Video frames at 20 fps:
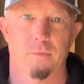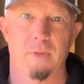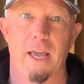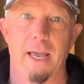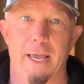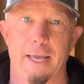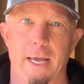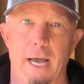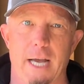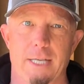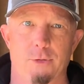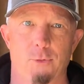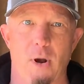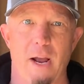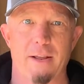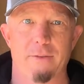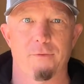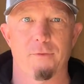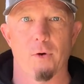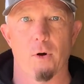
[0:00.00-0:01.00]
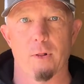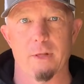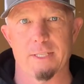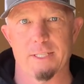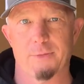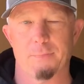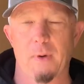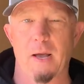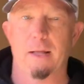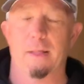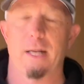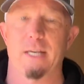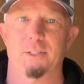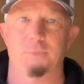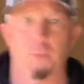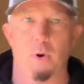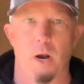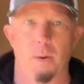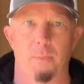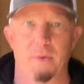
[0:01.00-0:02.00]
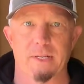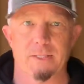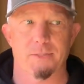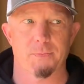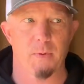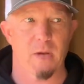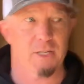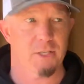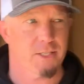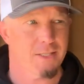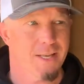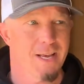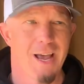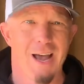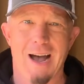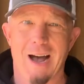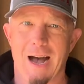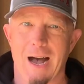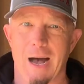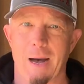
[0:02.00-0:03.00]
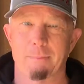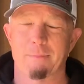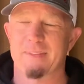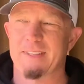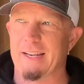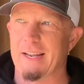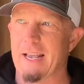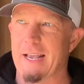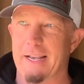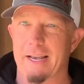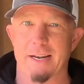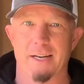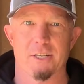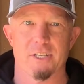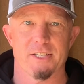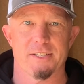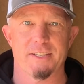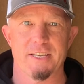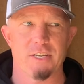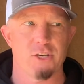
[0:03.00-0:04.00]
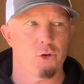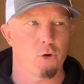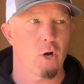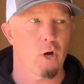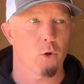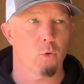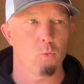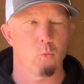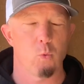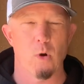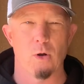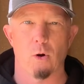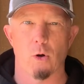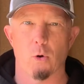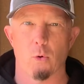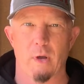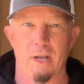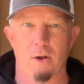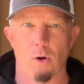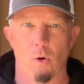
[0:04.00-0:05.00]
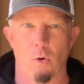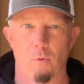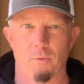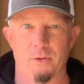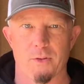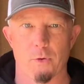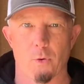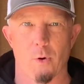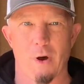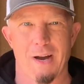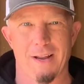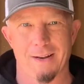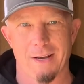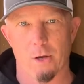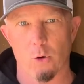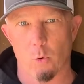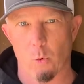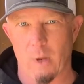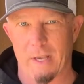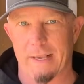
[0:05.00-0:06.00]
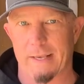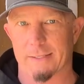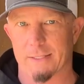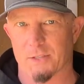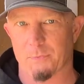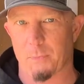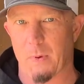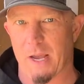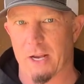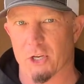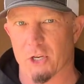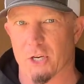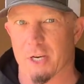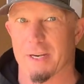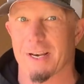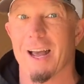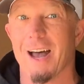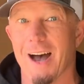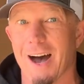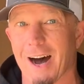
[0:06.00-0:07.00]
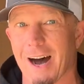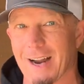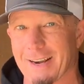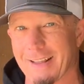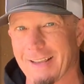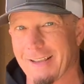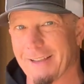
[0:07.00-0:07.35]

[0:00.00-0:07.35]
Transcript: Hey guys, Ryan Foley, Spyglass Property Inspections. I'm today gonna just teach you a real quick overview on a quick inspection on the